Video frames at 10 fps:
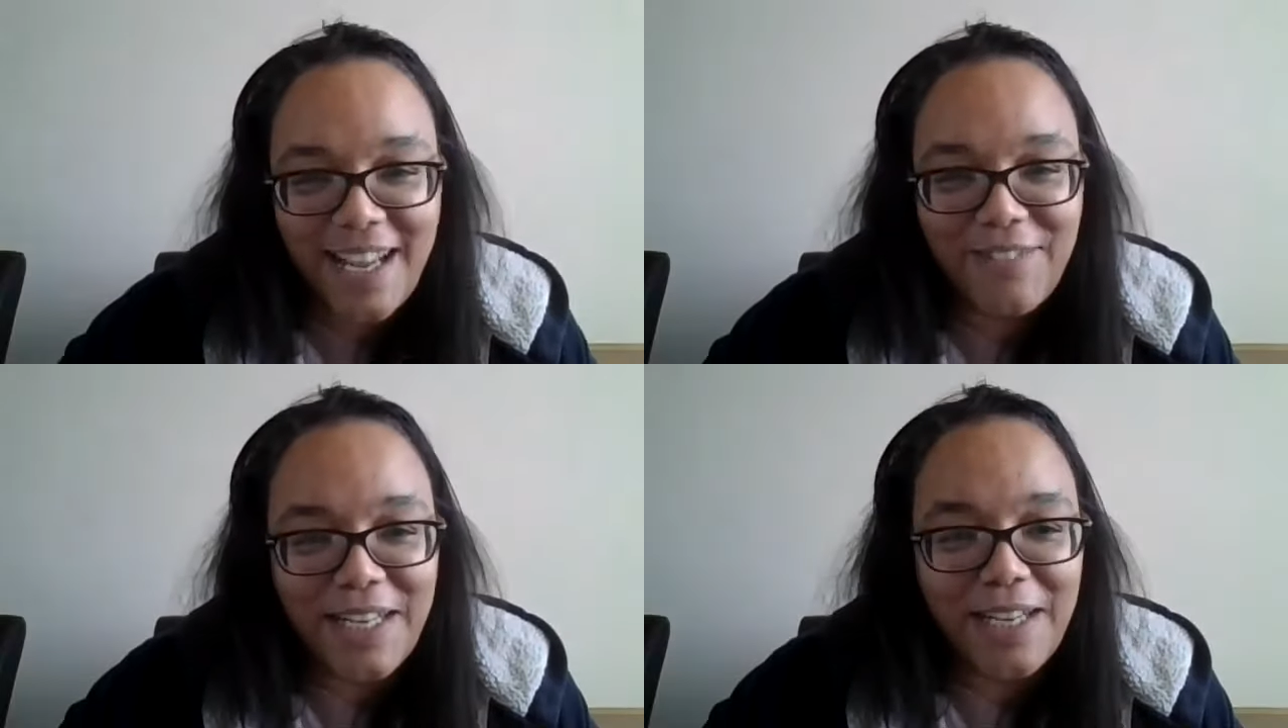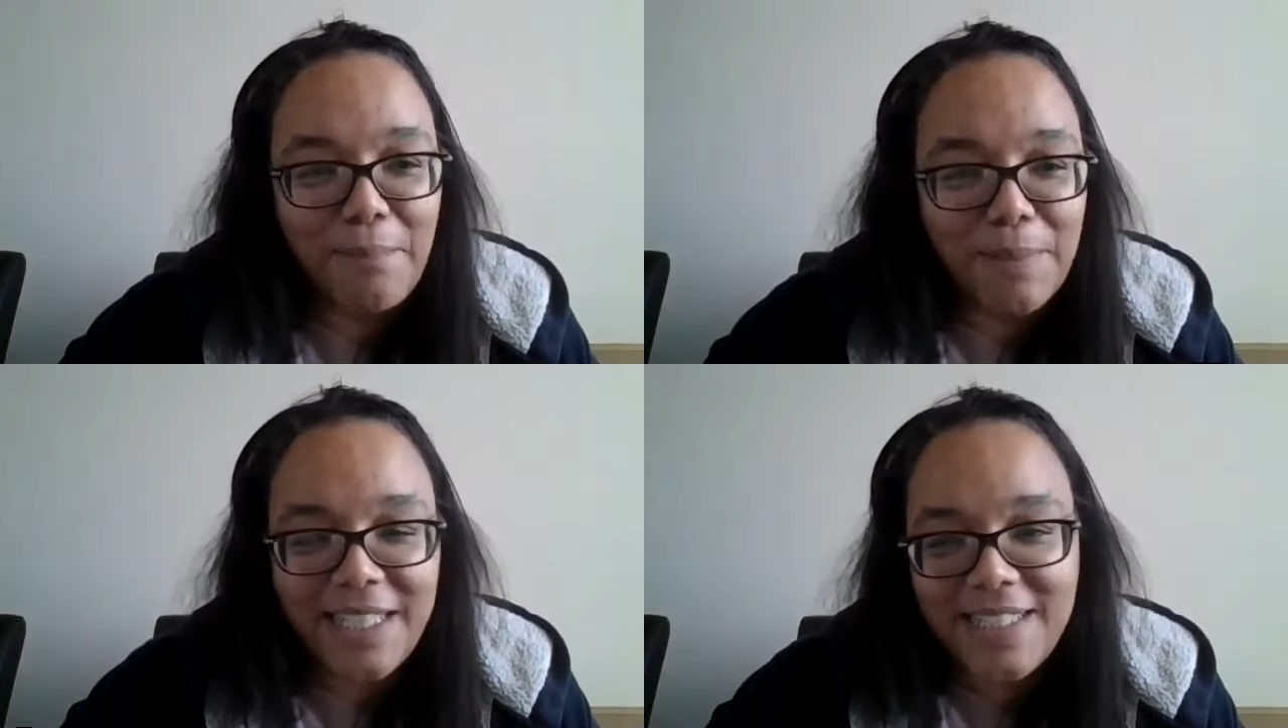having
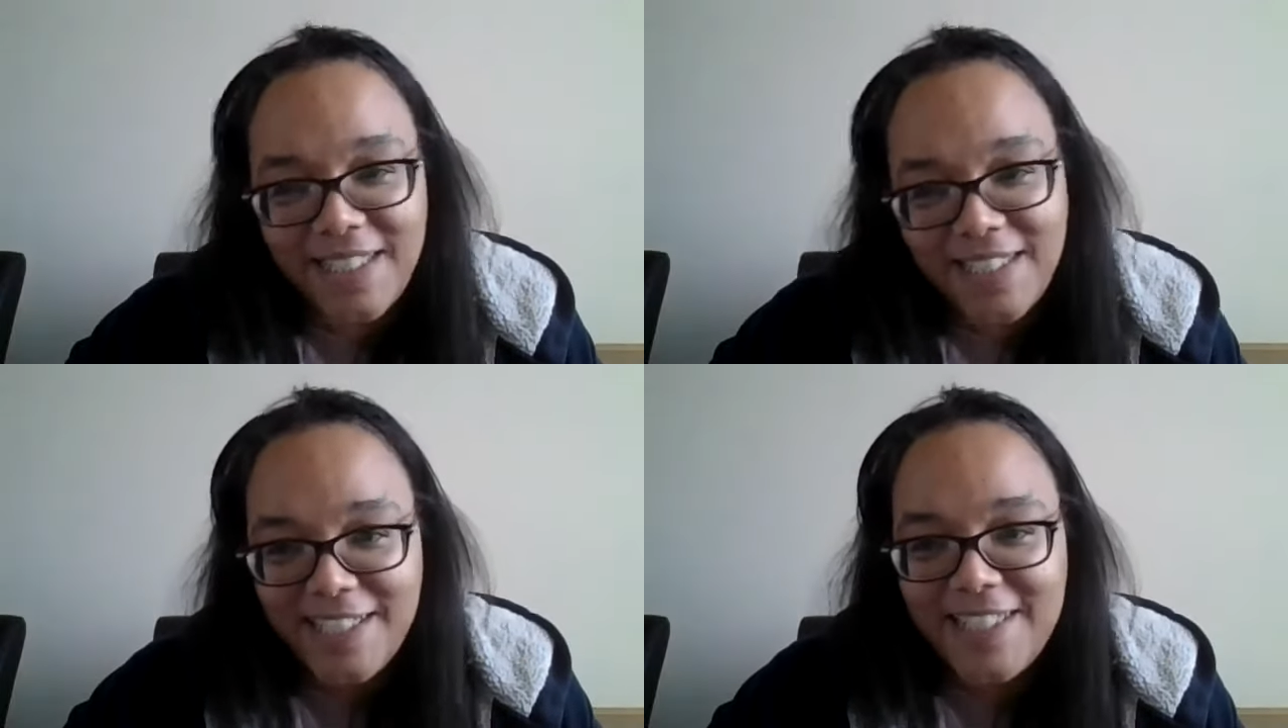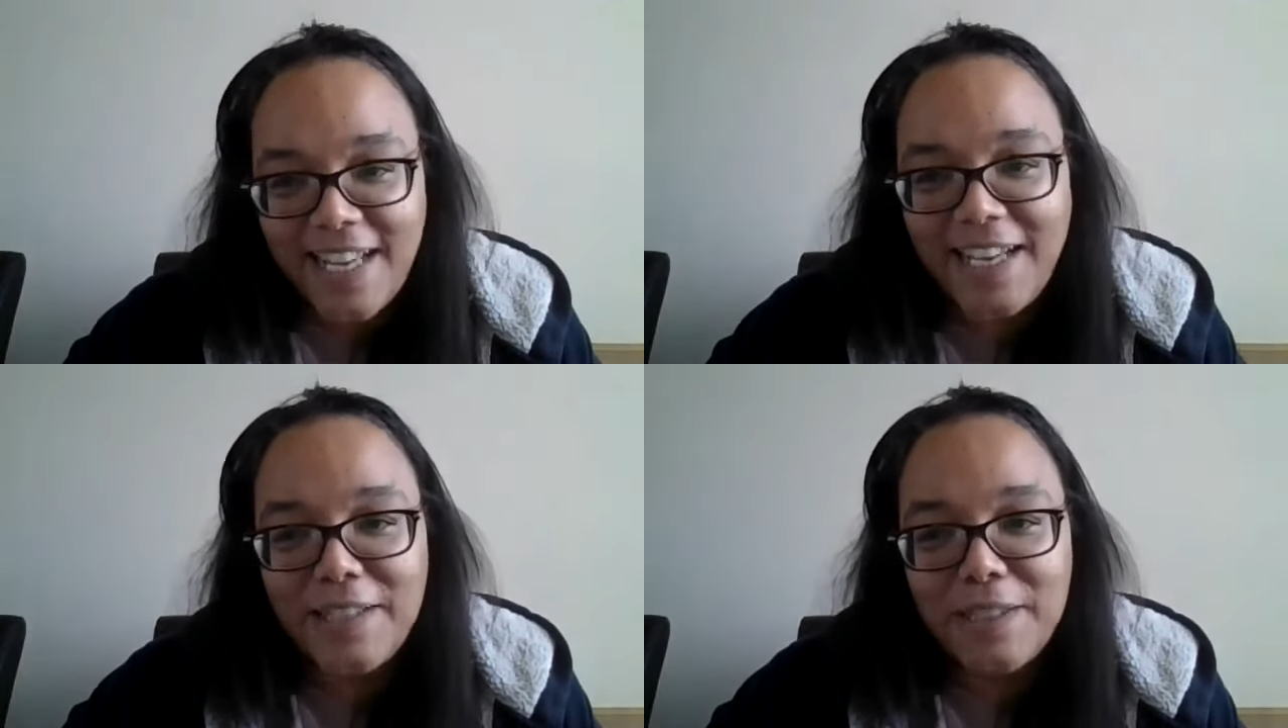completed her
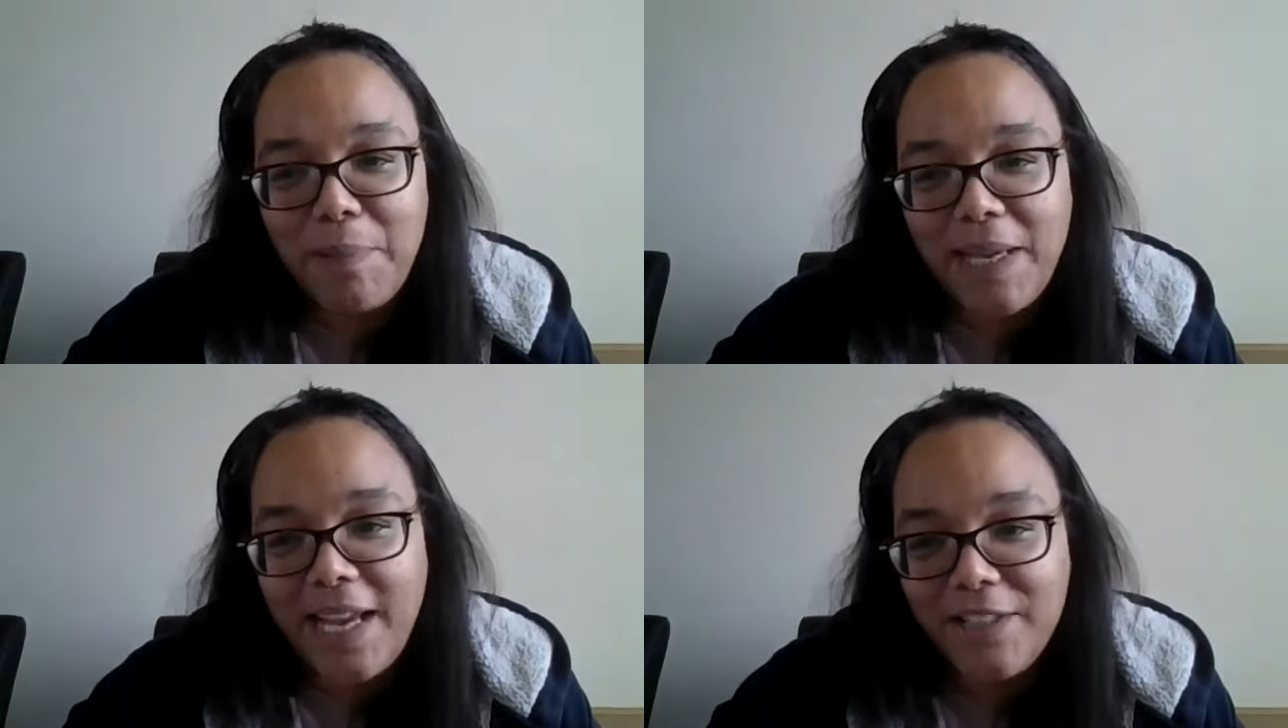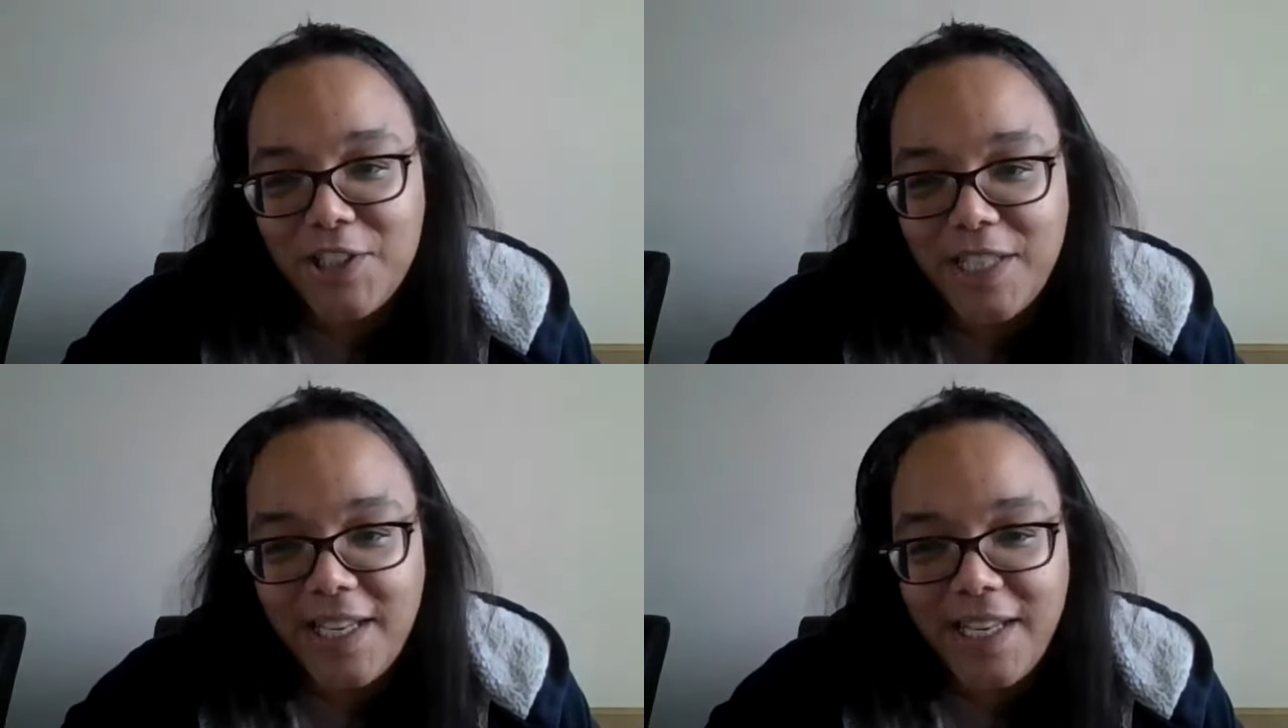second
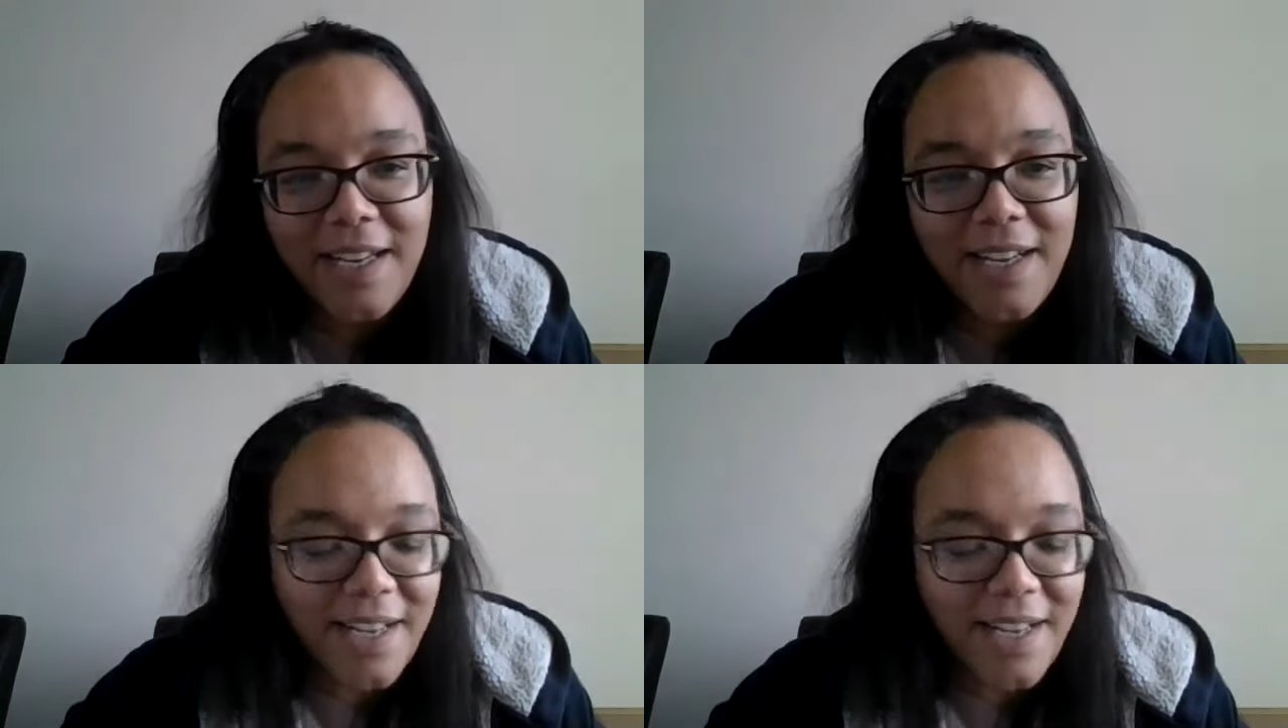PhD.